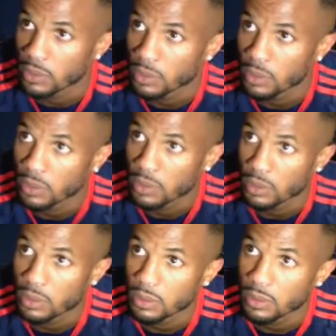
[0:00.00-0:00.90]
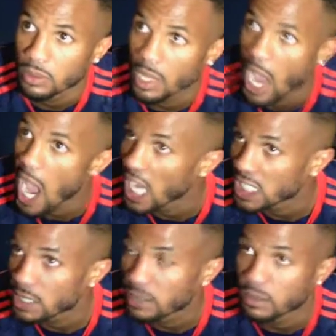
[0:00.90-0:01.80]
What was it like for you playing? You know,
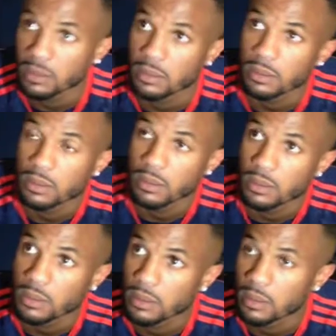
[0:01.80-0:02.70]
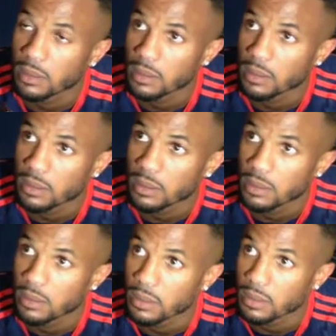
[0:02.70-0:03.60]
last week it was center back. This week it's right
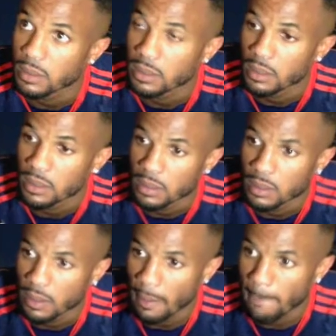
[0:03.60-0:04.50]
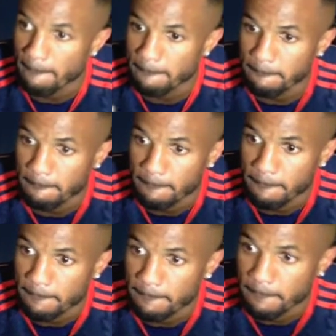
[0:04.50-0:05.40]
back. What was the transition
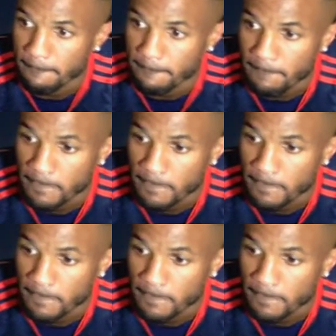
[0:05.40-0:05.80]
like for you?